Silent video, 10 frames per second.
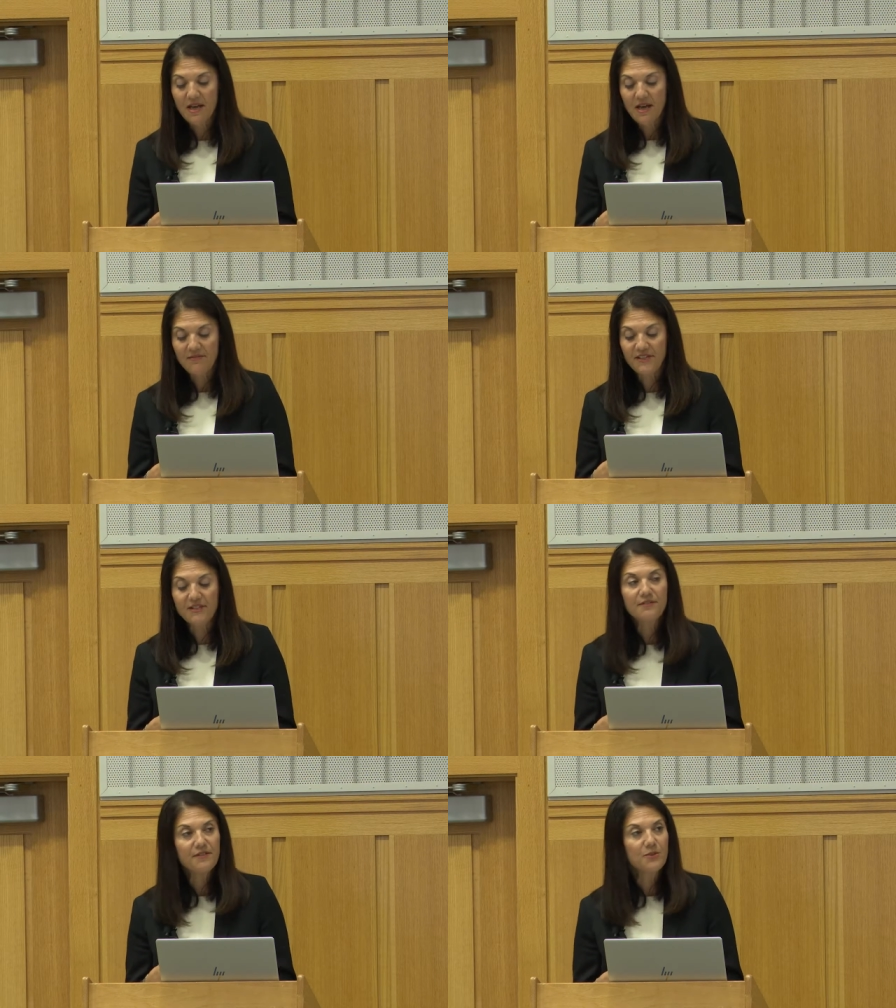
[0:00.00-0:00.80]
of
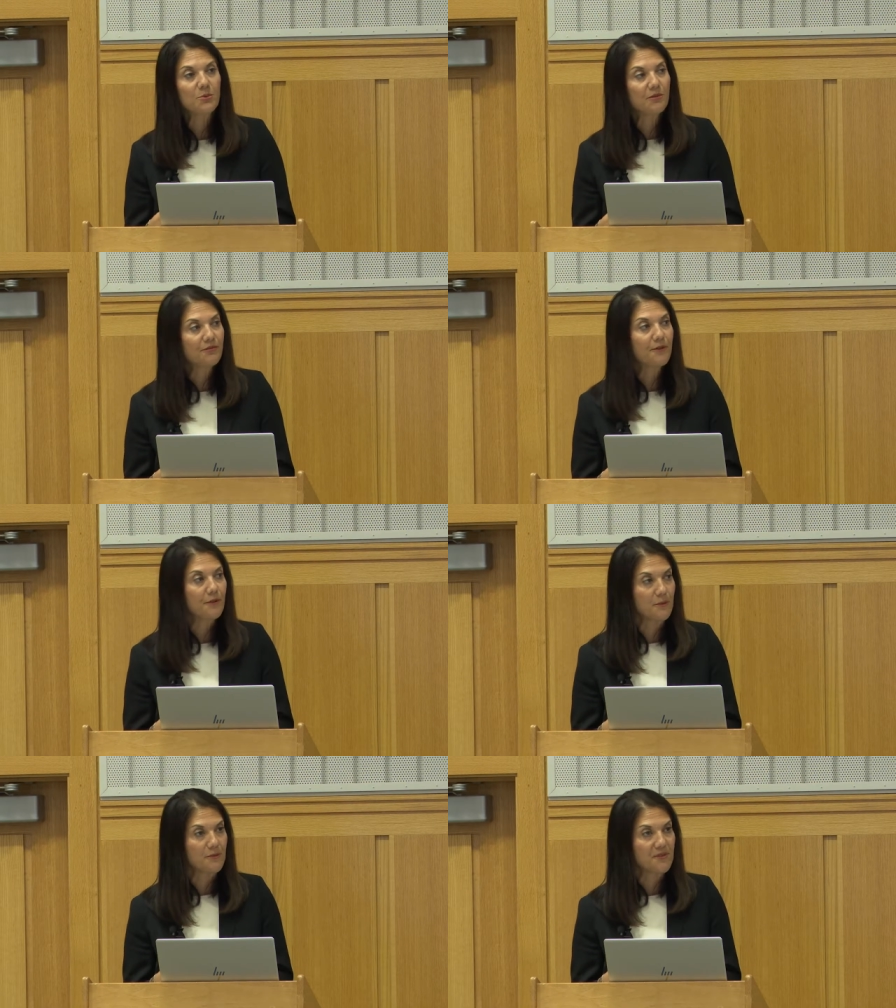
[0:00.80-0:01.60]
individual
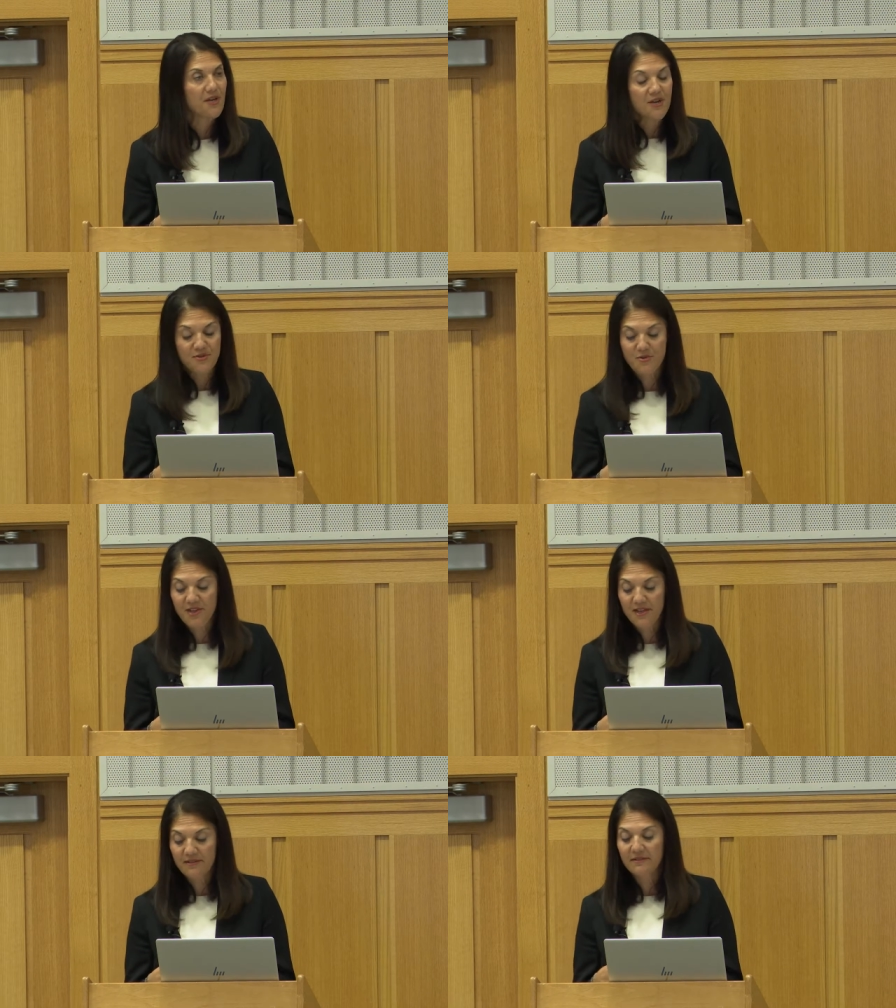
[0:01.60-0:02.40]
firms so
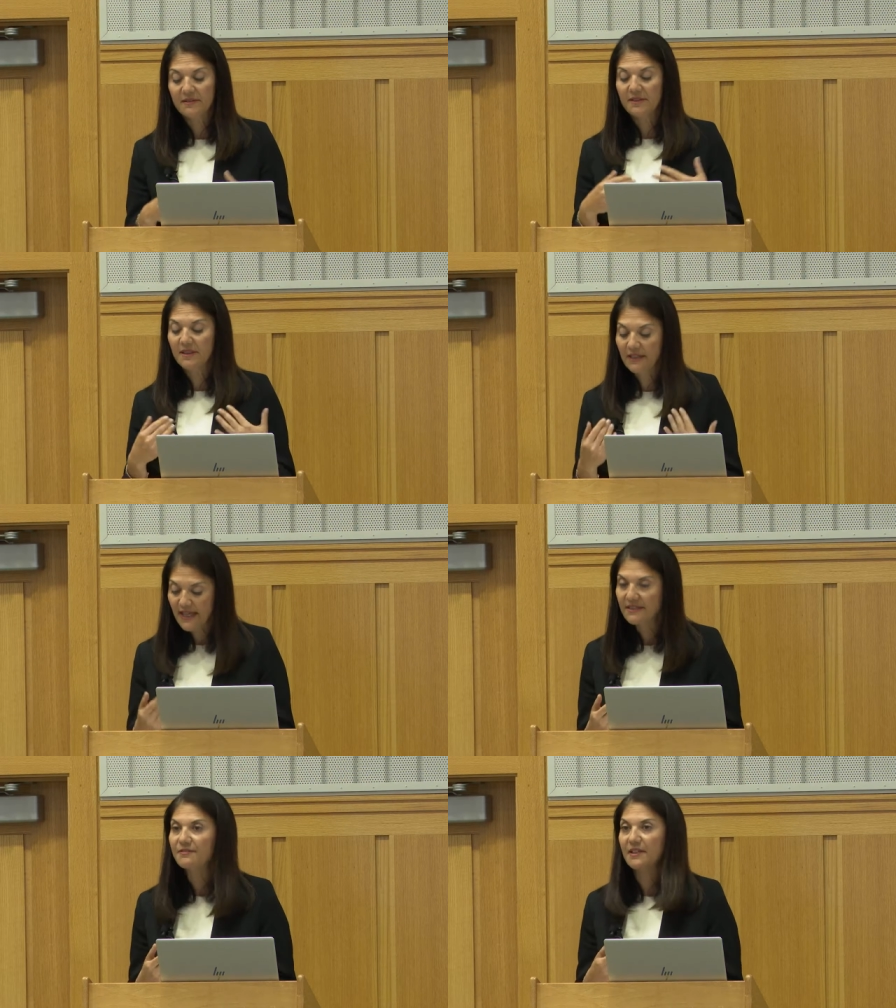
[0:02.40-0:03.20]
that
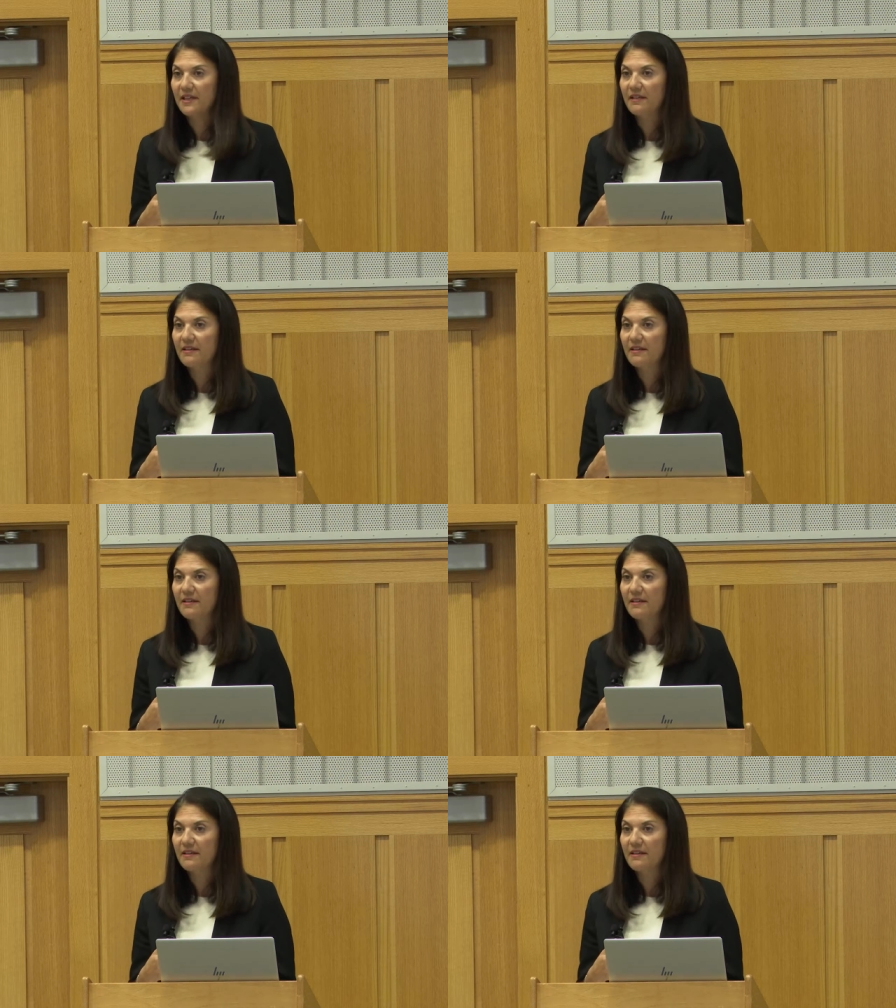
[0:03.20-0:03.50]
collectively